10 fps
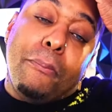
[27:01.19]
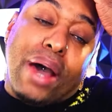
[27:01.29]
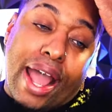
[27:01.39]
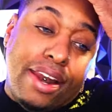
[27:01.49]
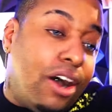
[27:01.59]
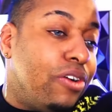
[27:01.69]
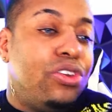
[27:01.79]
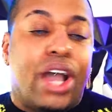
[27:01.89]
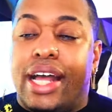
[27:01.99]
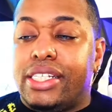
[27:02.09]
But I know
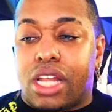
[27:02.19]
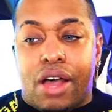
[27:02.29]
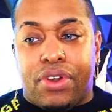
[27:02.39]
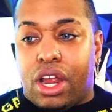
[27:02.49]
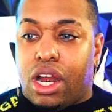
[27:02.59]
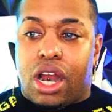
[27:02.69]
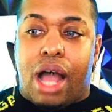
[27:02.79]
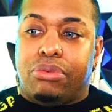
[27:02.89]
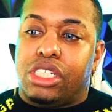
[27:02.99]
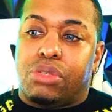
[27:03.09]
you guys love her.
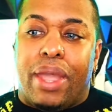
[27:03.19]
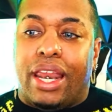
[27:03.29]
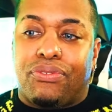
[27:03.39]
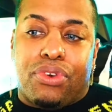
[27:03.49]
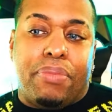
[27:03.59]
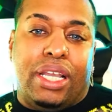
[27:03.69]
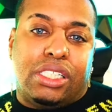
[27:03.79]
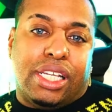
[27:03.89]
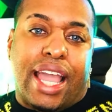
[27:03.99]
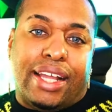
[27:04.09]
I'm just waiting for me
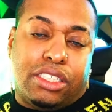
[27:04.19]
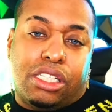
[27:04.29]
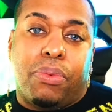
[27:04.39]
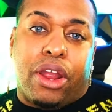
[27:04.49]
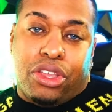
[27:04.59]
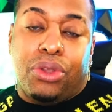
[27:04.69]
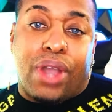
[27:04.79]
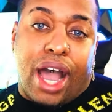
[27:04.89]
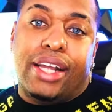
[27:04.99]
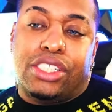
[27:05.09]
to get to where you
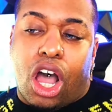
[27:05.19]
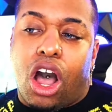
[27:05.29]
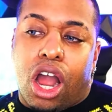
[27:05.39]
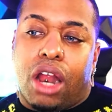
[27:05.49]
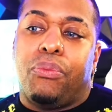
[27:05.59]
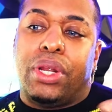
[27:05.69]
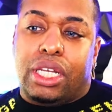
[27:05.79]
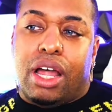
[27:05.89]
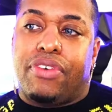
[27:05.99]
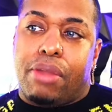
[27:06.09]
guys are with
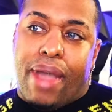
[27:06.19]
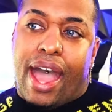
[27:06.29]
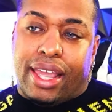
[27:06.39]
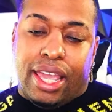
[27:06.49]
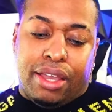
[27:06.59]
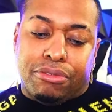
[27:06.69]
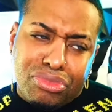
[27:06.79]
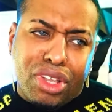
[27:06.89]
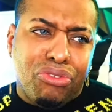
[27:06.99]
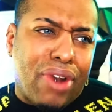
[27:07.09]
loving Maggie.
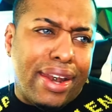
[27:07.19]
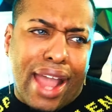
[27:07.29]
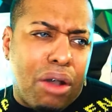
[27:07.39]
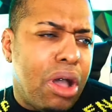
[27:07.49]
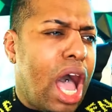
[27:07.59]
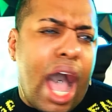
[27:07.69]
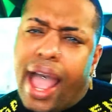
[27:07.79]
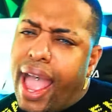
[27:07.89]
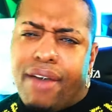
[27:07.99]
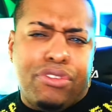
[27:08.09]
Right now,
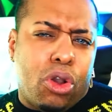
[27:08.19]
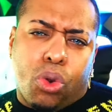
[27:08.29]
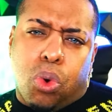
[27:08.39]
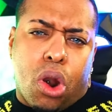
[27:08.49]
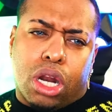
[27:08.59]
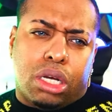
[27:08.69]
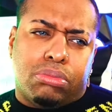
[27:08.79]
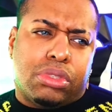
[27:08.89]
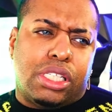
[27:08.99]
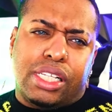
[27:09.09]
I have no
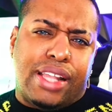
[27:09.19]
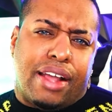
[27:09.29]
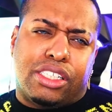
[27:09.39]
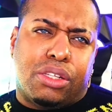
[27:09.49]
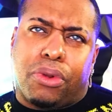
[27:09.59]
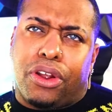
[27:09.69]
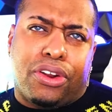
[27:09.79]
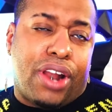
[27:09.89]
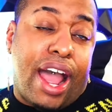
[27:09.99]
qualms, if that's the word.